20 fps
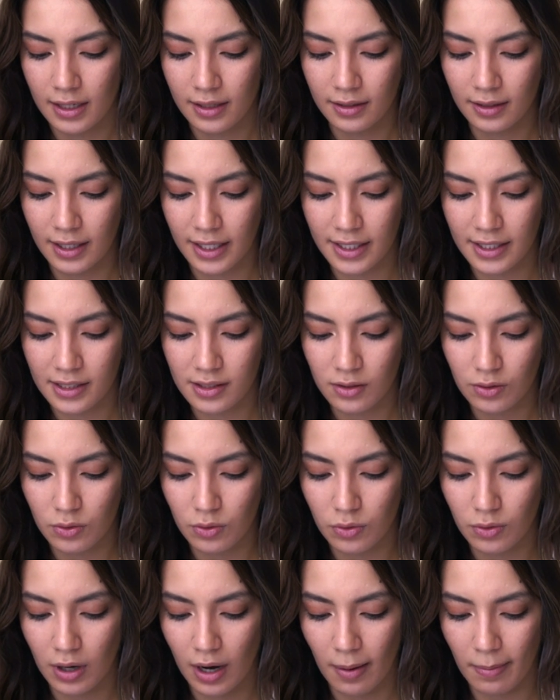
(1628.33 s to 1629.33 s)
let's
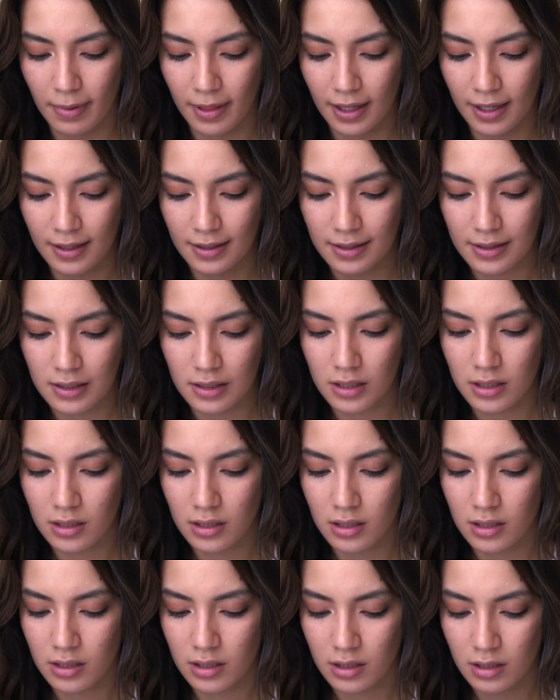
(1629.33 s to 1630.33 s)
crop this
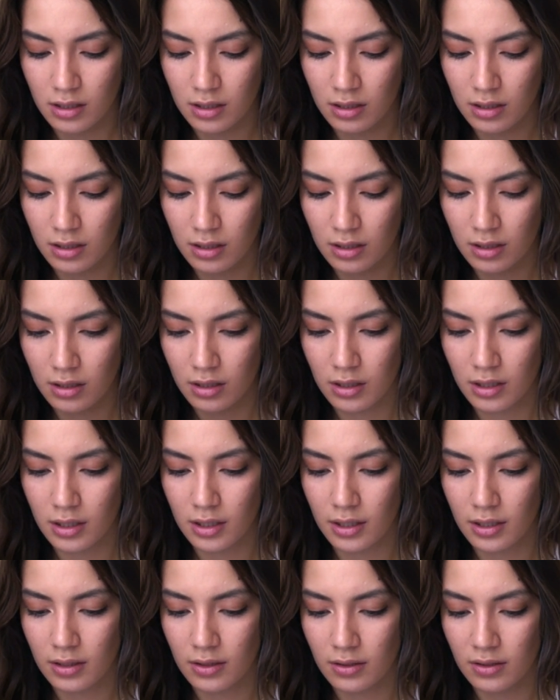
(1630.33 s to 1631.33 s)

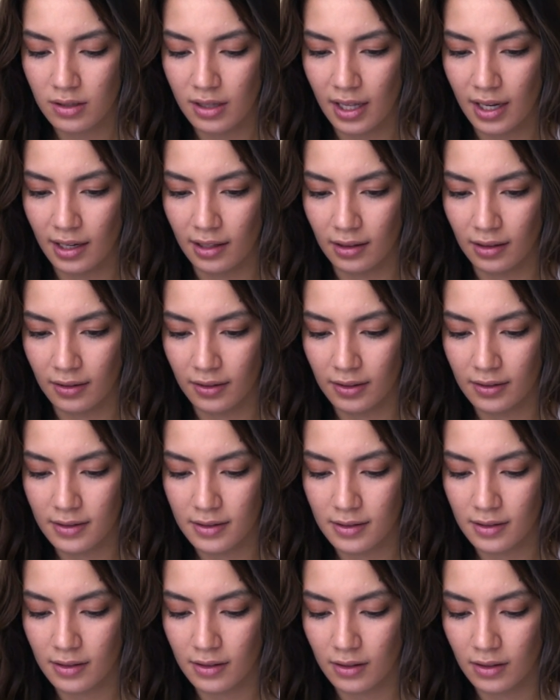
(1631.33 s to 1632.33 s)
so that it
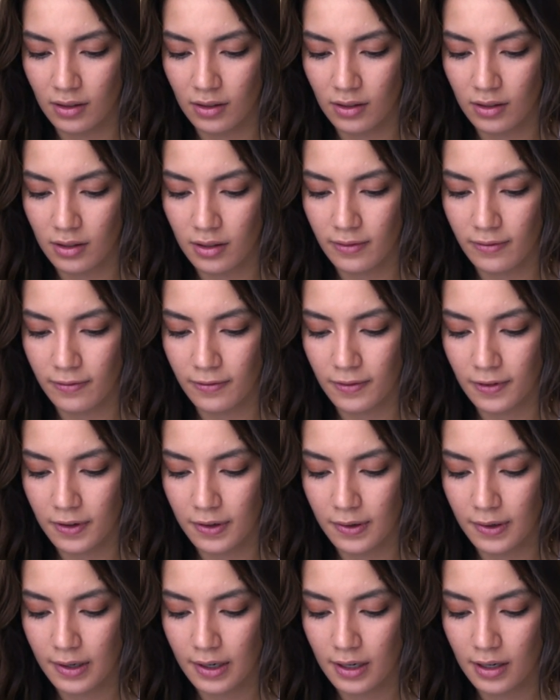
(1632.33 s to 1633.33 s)
looks good
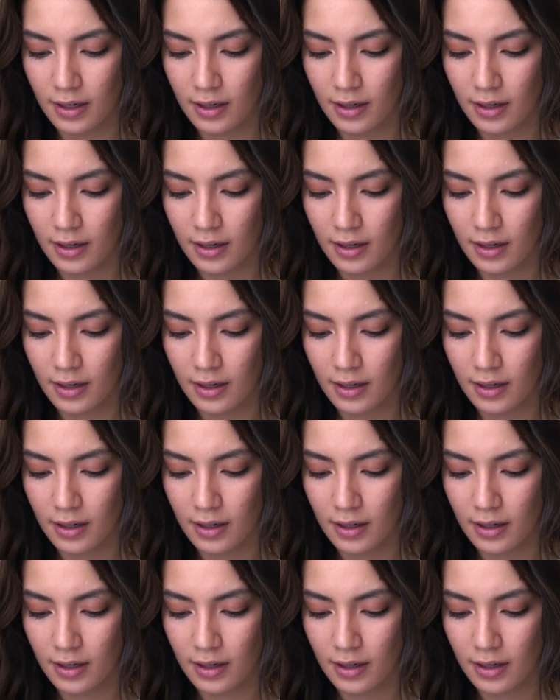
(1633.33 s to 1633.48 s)
for